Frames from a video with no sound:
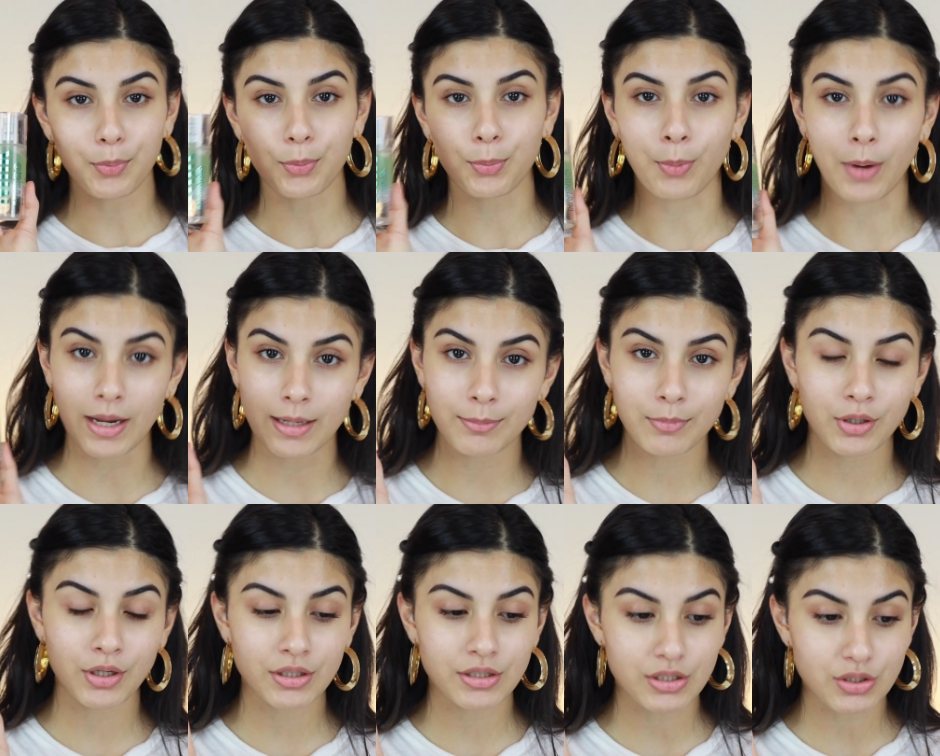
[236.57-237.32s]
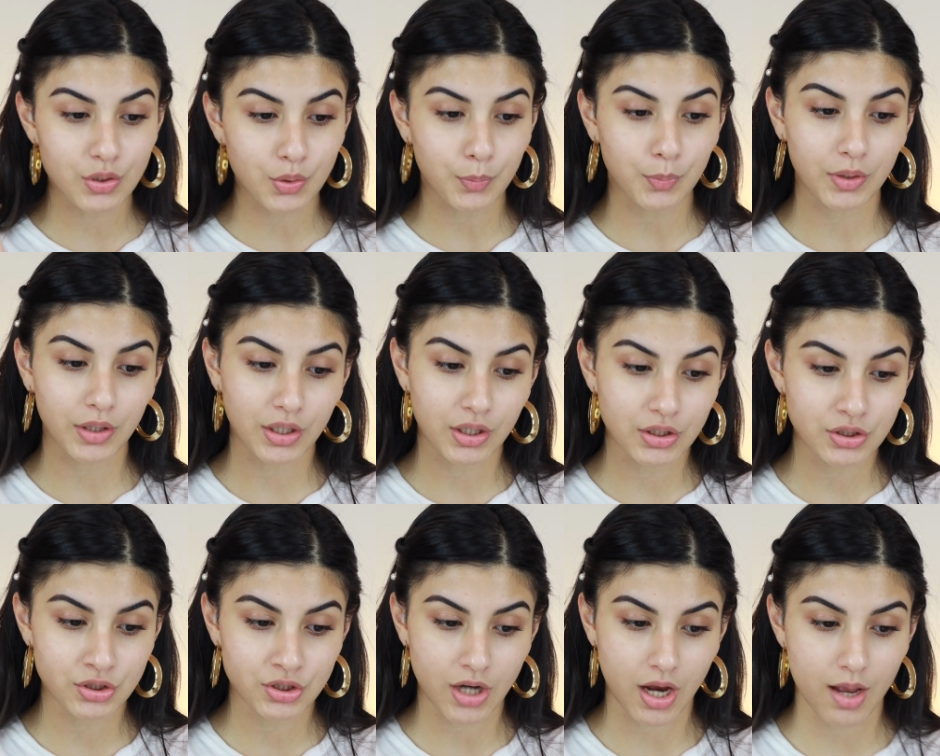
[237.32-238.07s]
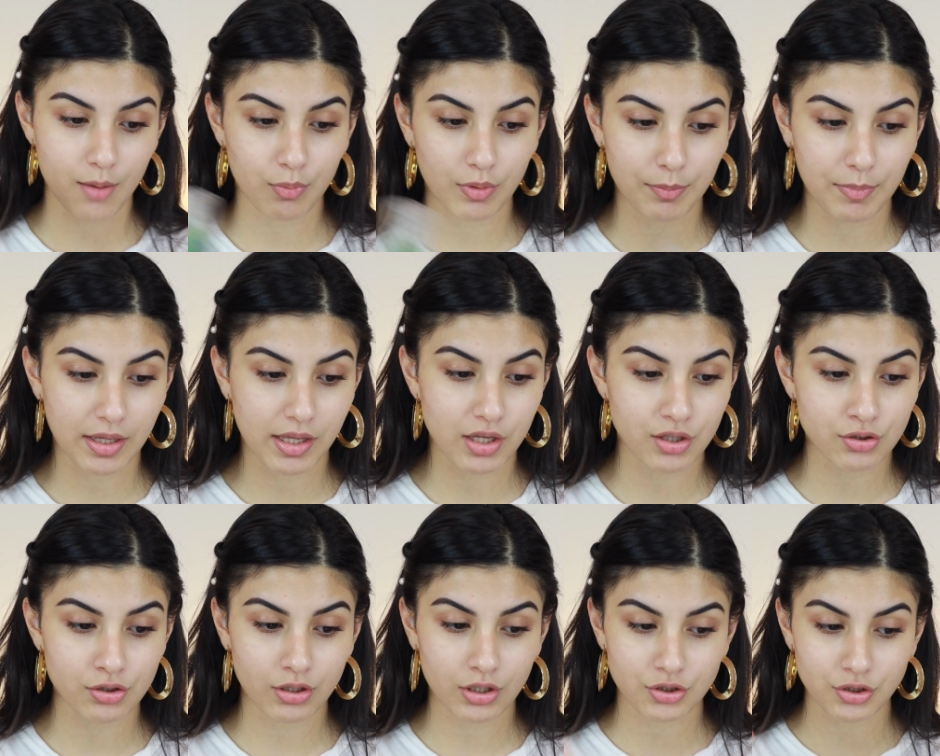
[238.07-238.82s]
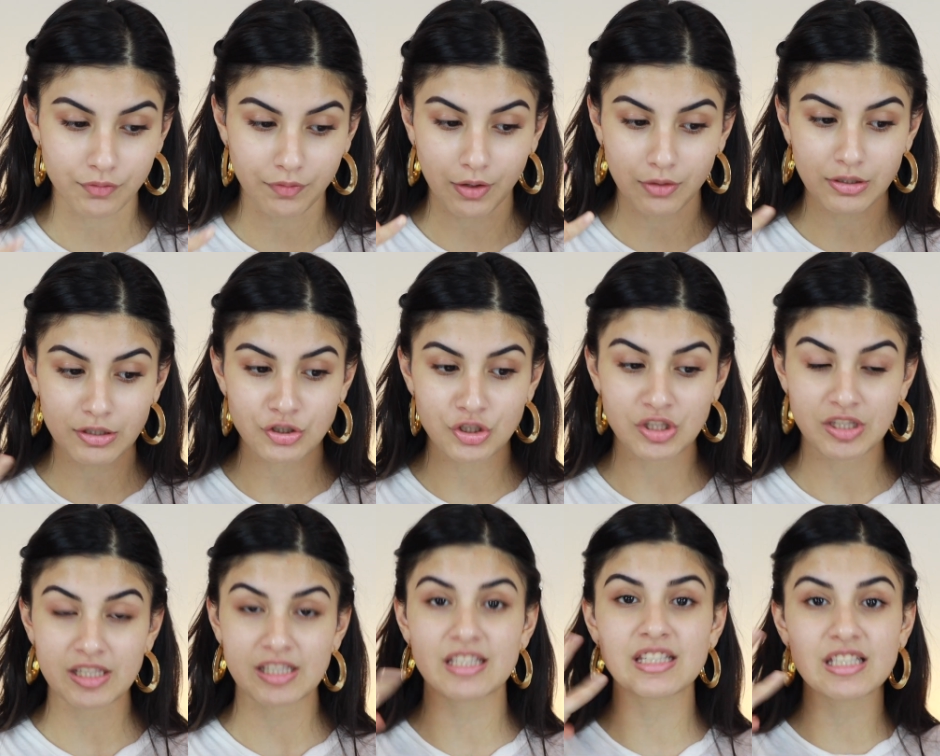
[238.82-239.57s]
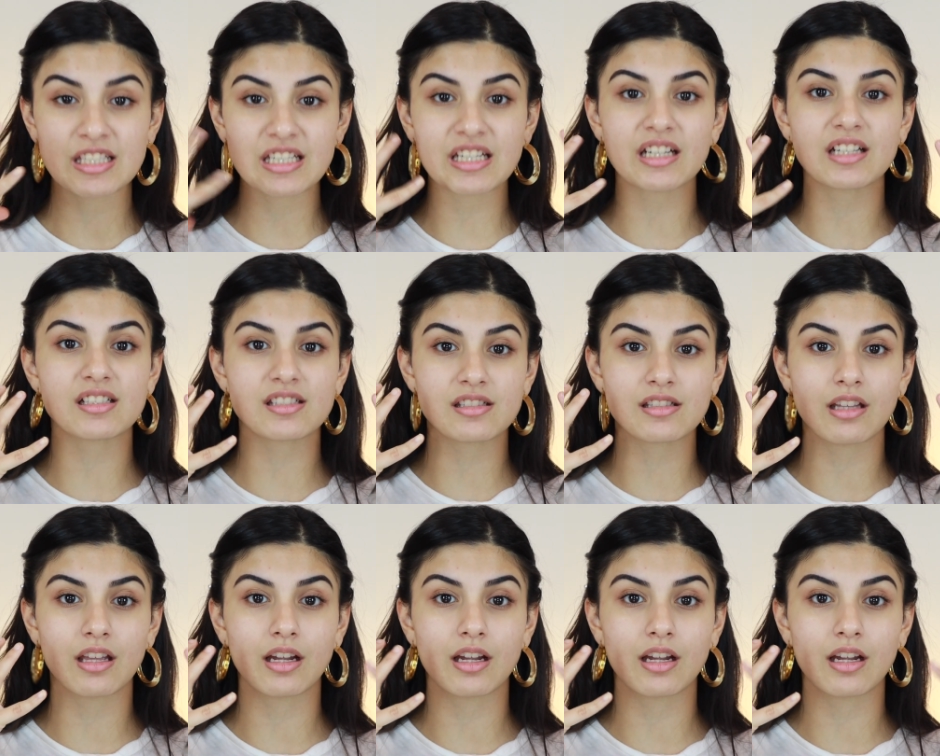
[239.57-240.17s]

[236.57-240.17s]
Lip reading: primer does a really good job with making sure that your foundation sticks,